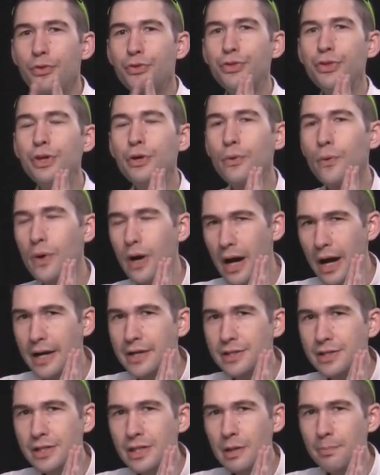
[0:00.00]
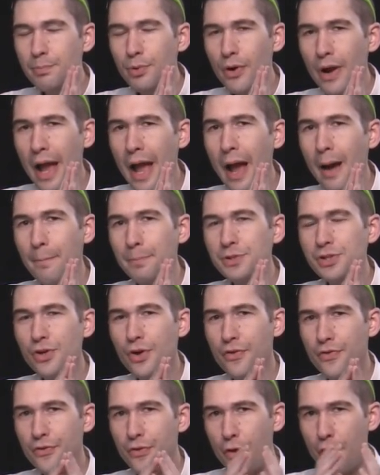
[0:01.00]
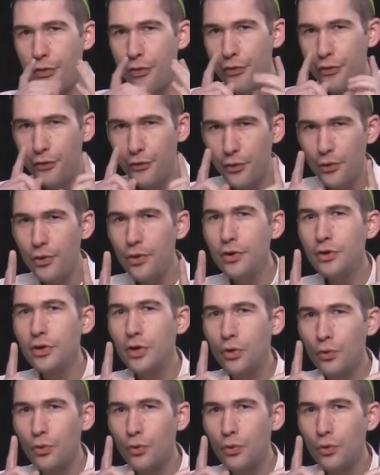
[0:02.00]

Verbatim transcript: theorized that perhaps the third